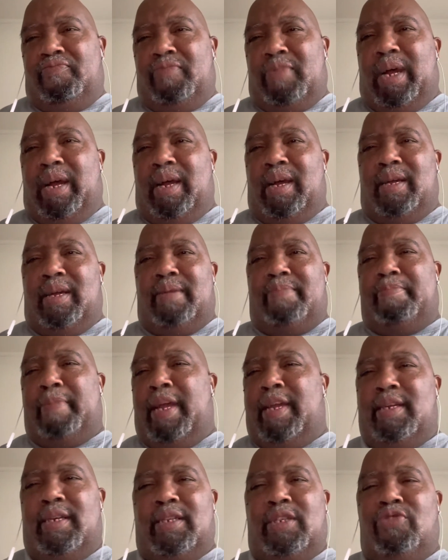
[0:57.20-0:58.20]
uh,
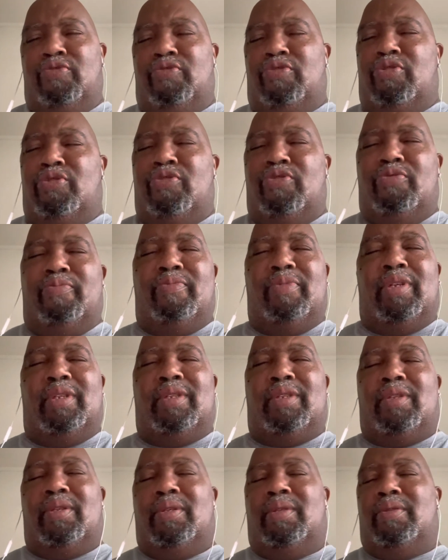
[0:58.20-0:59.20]
making a YouTube
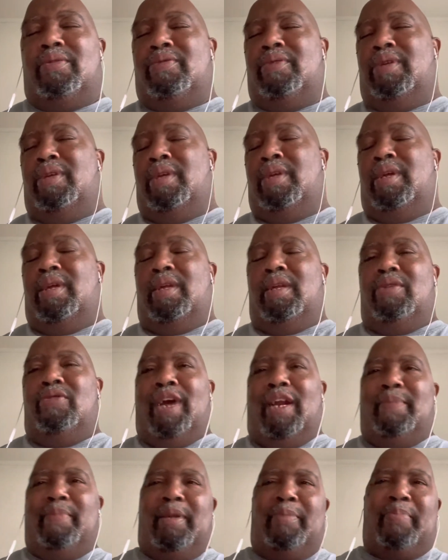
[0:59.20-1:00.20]
is you
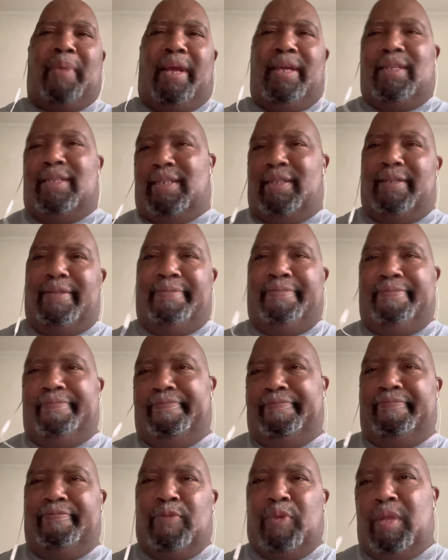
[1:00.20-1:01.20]
got to be patient
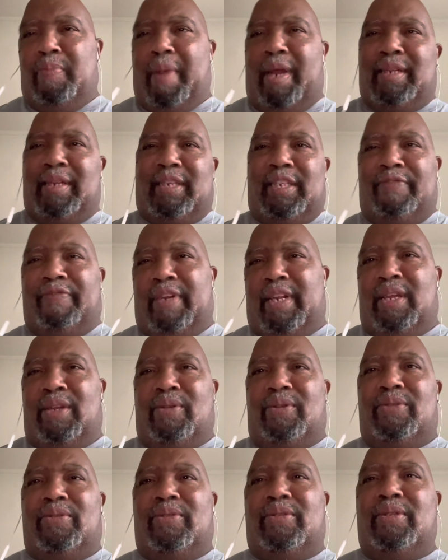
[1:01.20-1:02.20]
when you make these
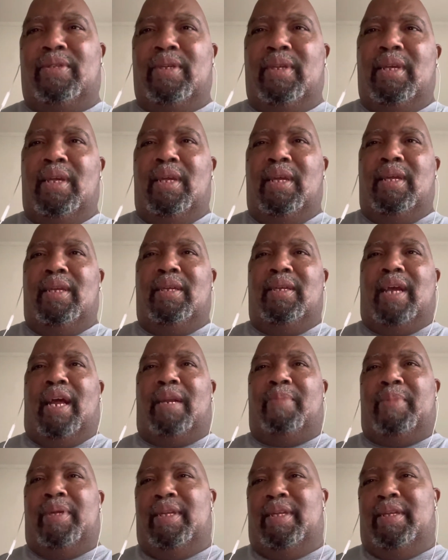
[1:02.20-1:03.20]
videos. You got to
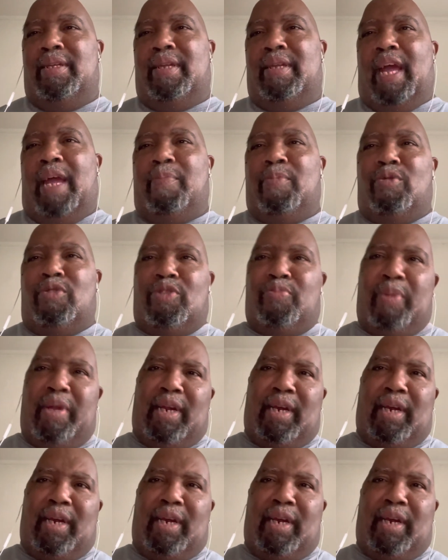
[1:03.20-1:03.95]
be able to speak